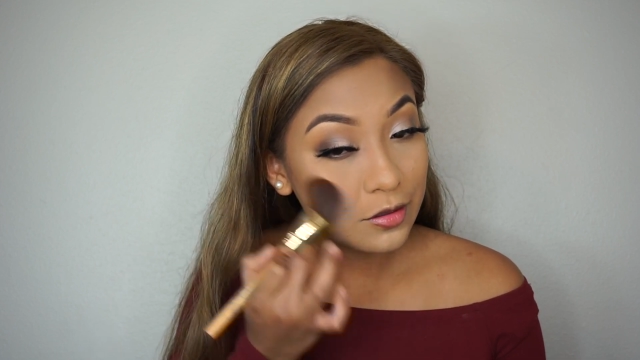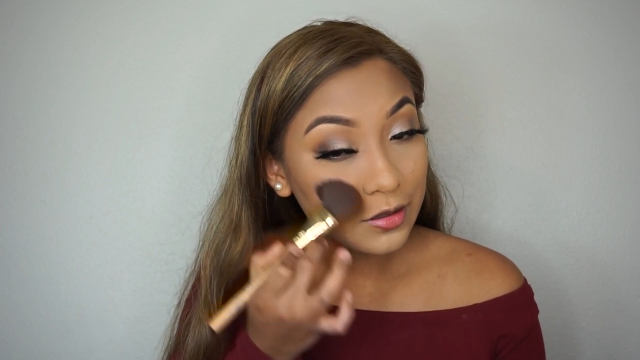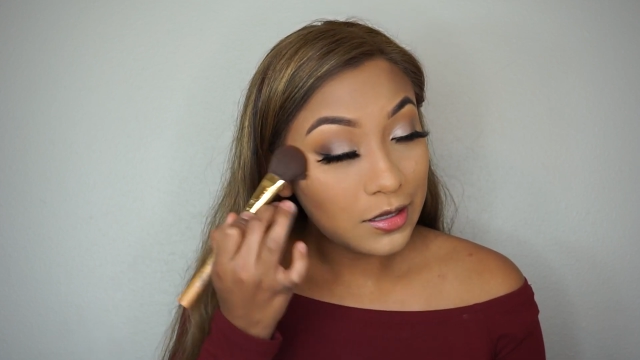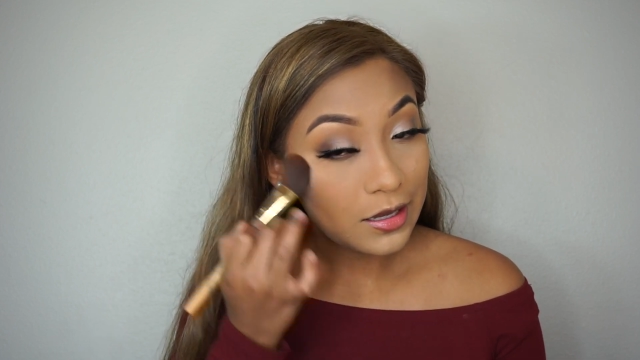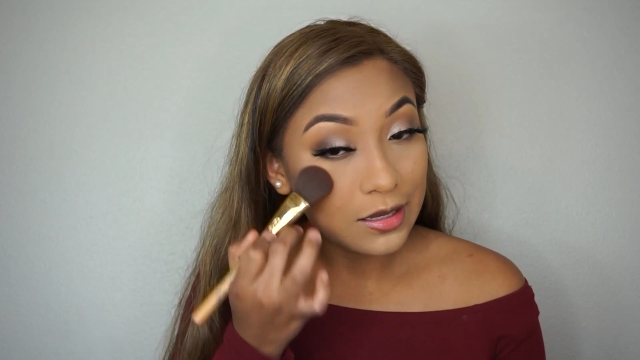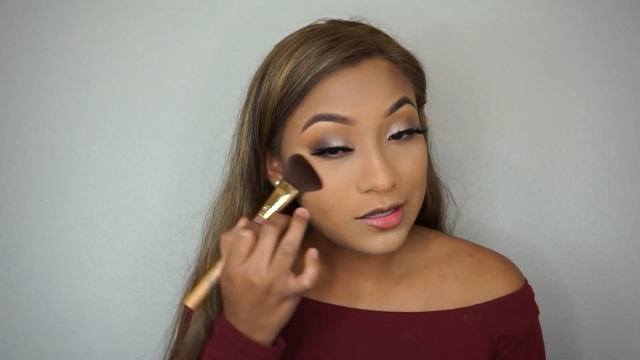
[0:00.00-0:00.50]

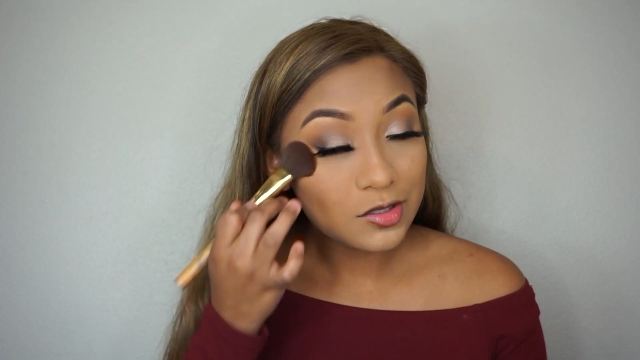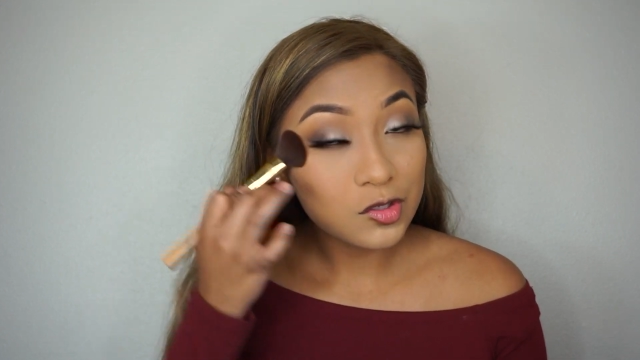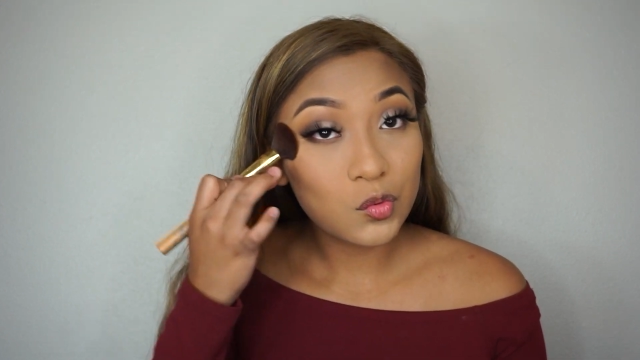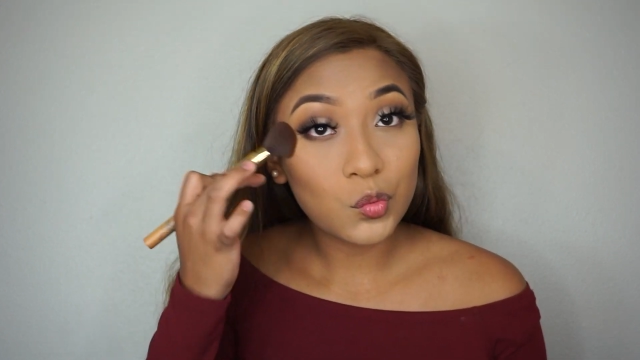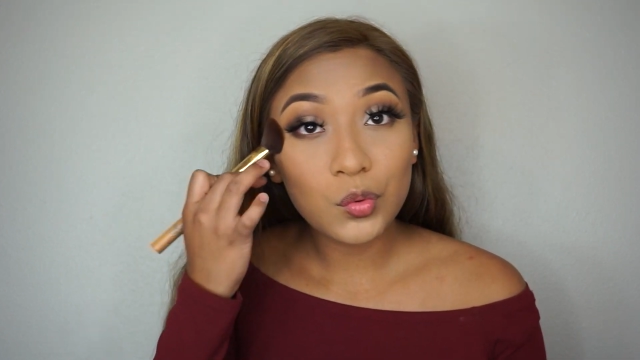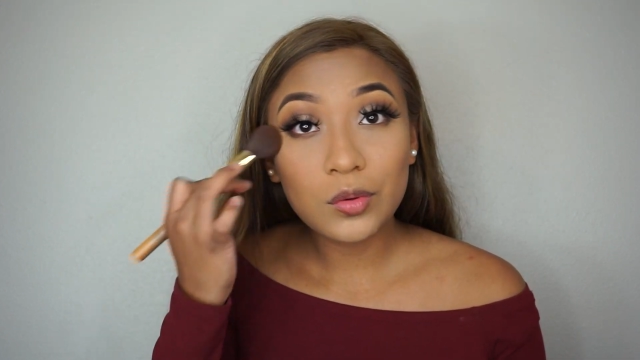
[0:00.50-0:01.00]
than that,
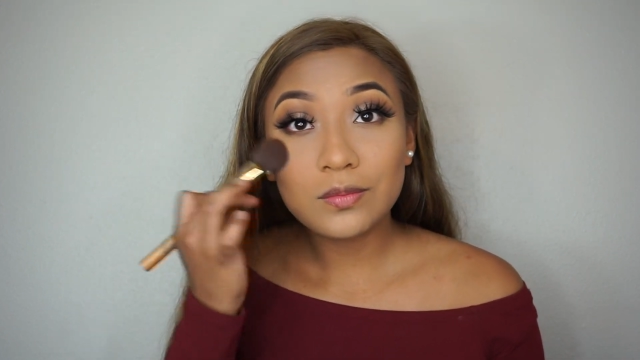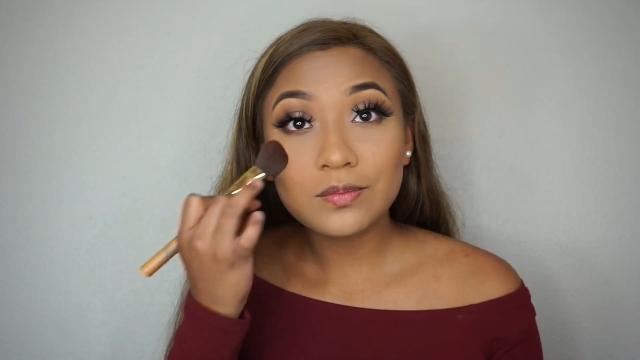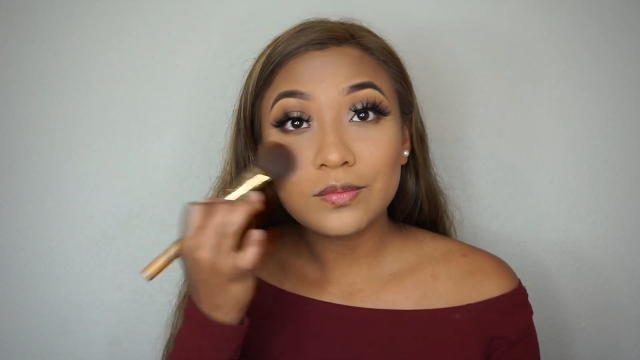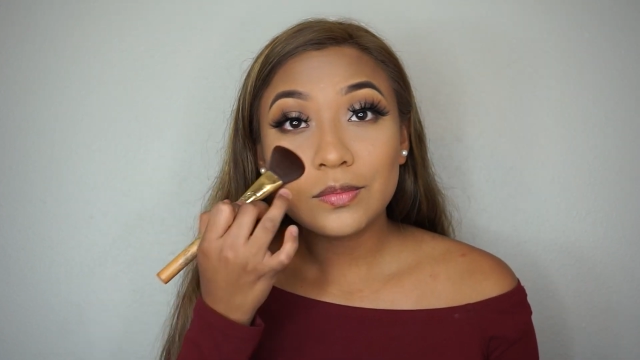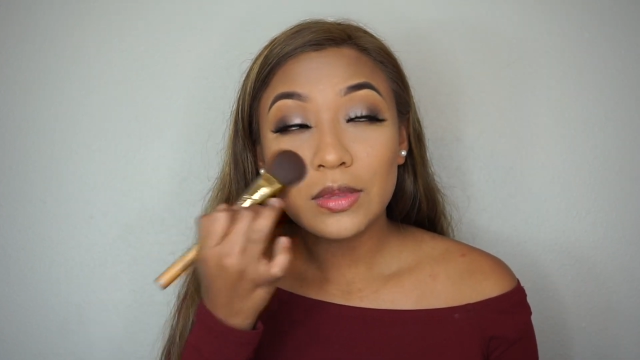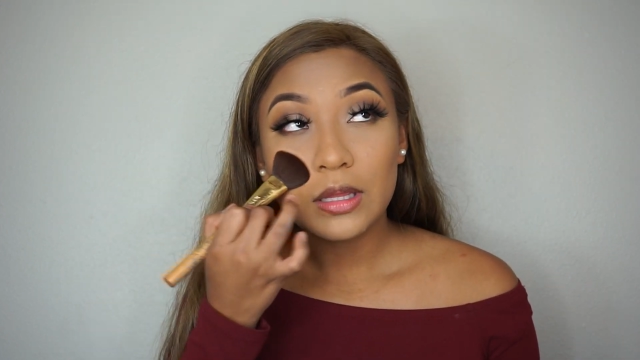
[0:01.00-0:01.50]
school's
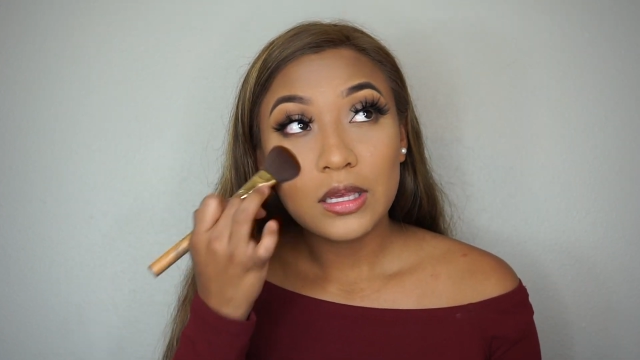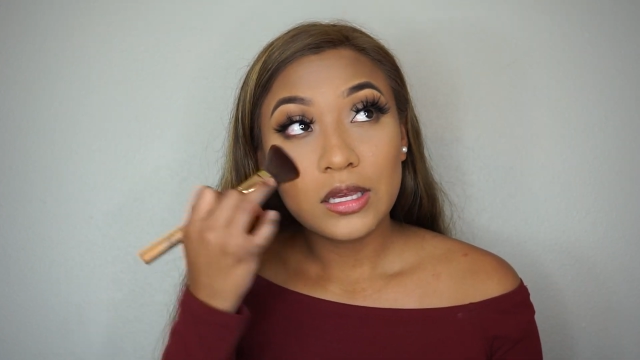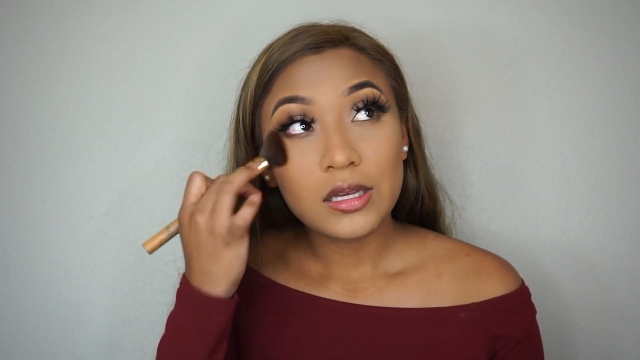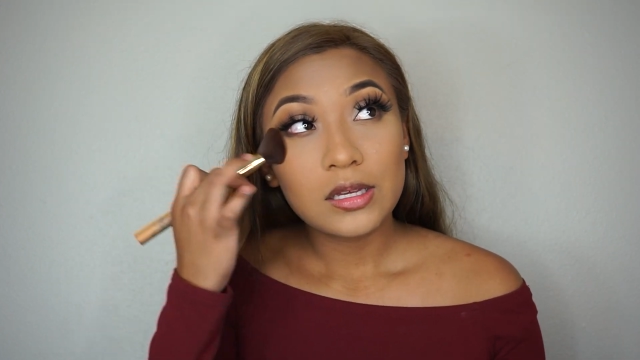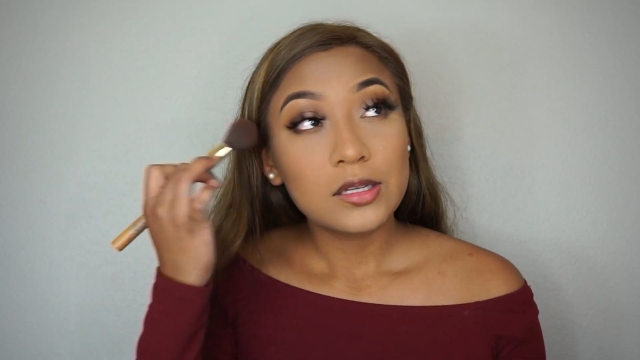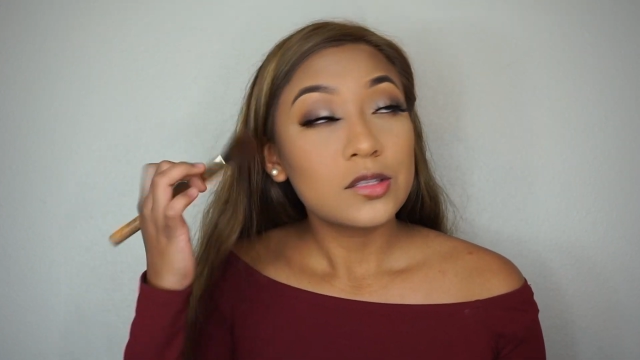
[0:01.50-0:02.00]

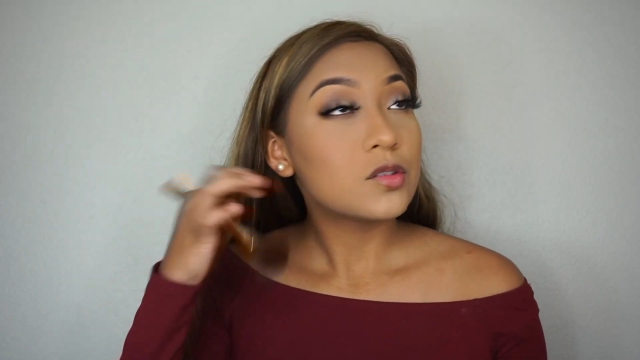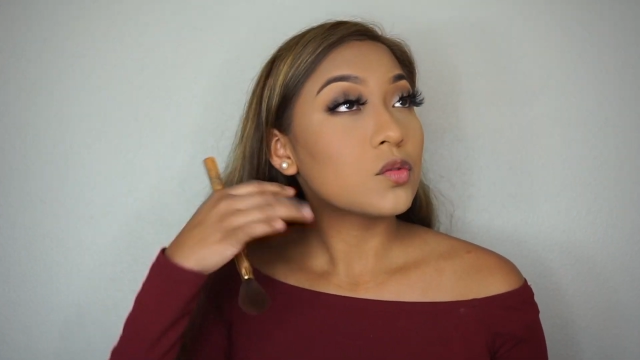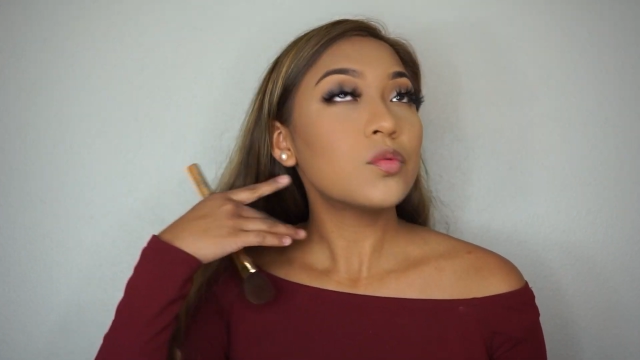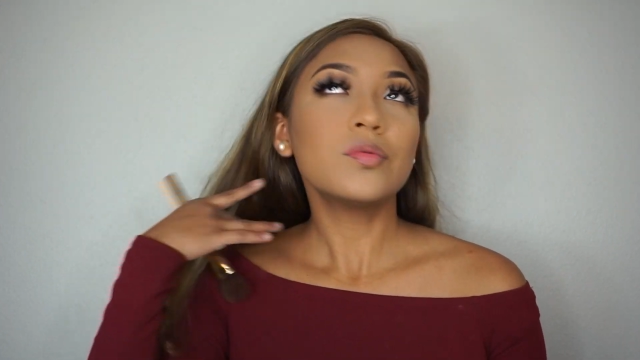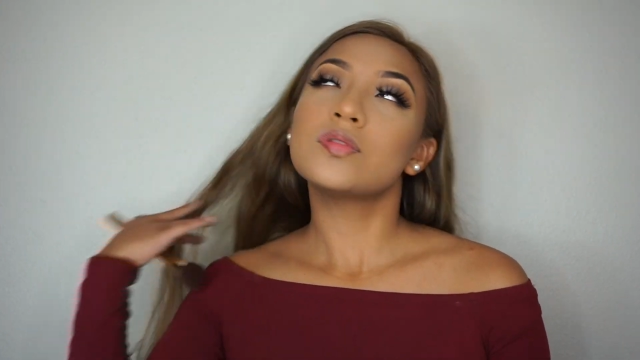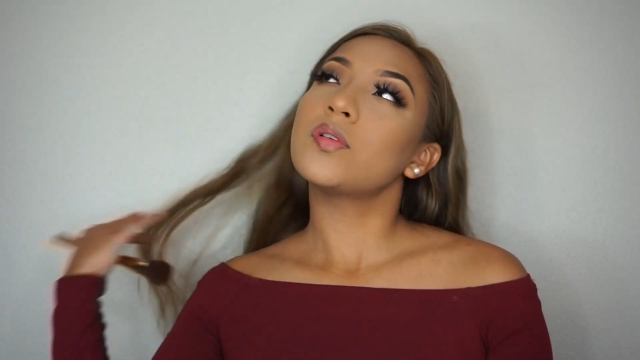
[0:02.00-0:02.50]

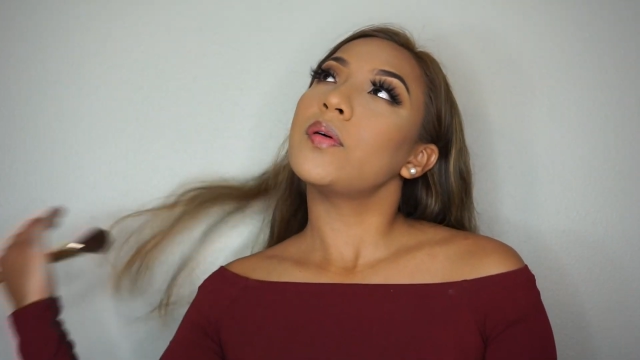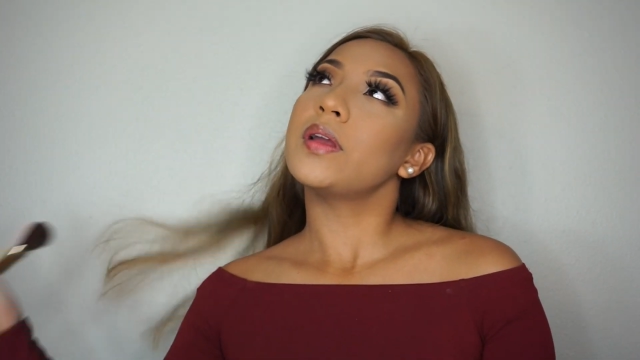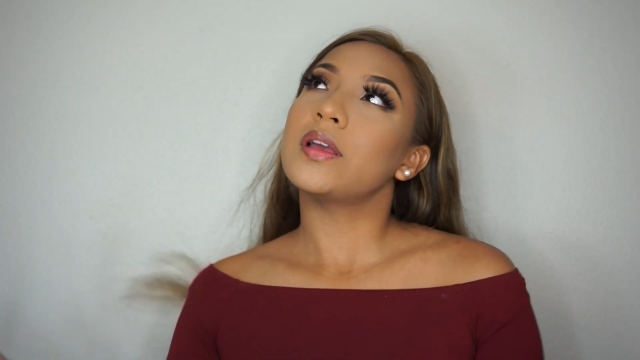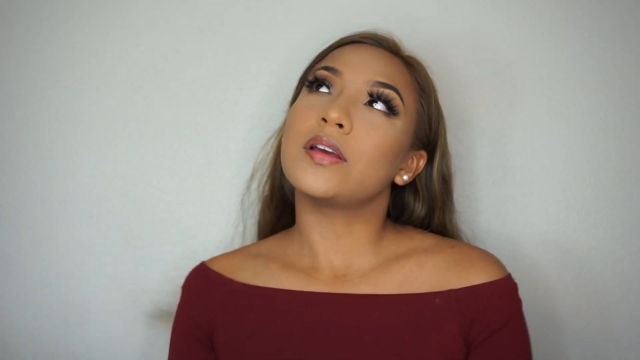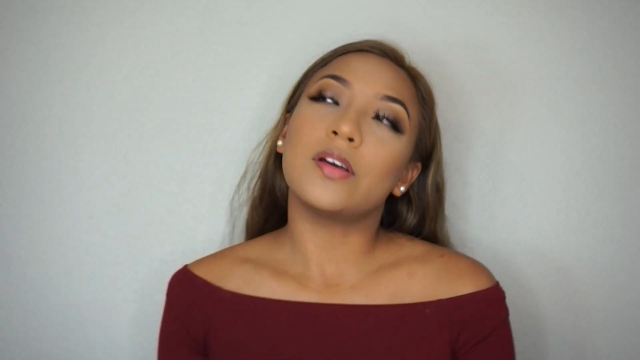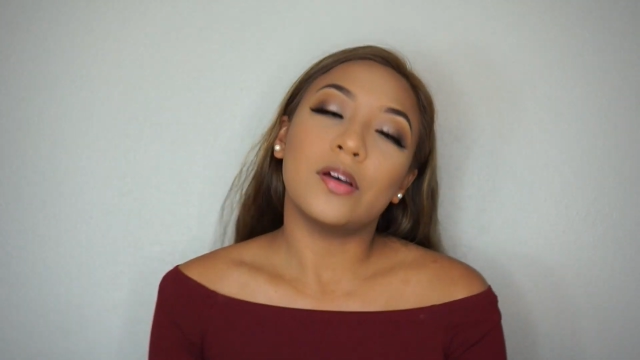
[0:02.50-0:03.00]

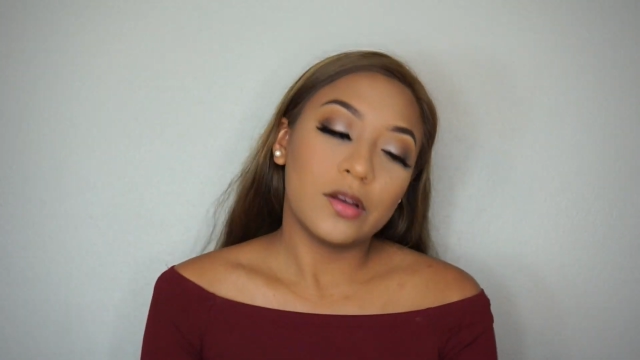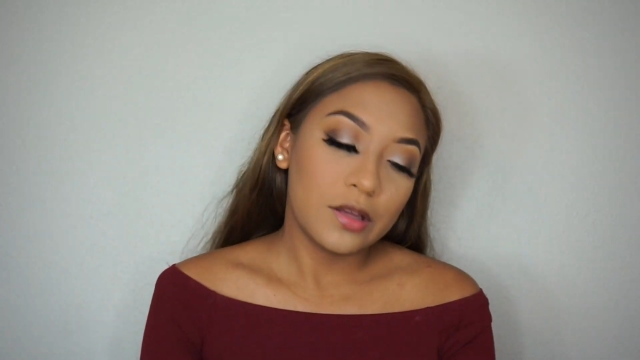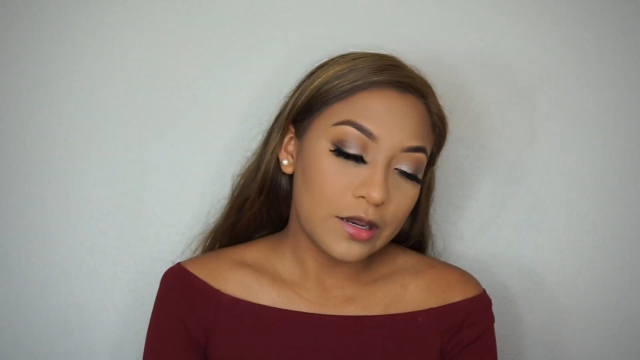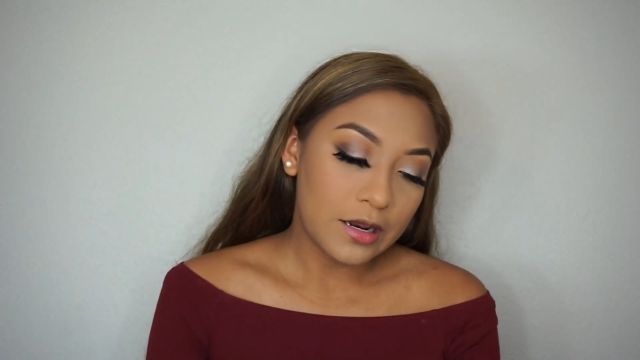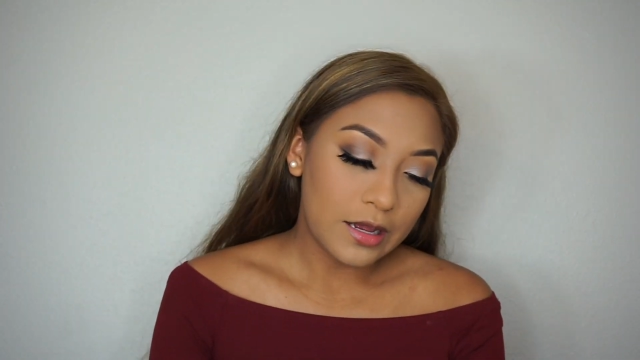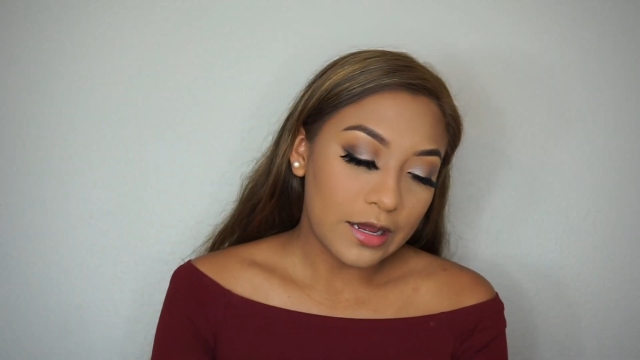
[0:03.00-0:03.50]
going
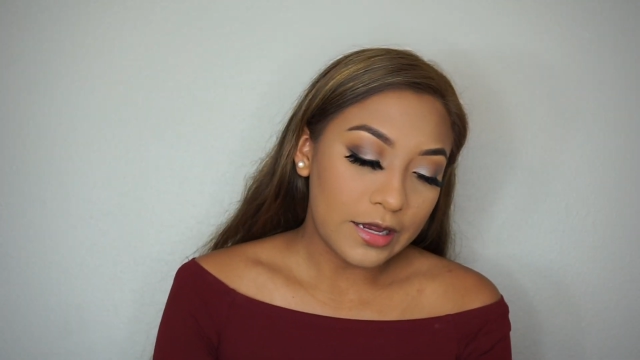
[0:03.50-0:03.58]
good.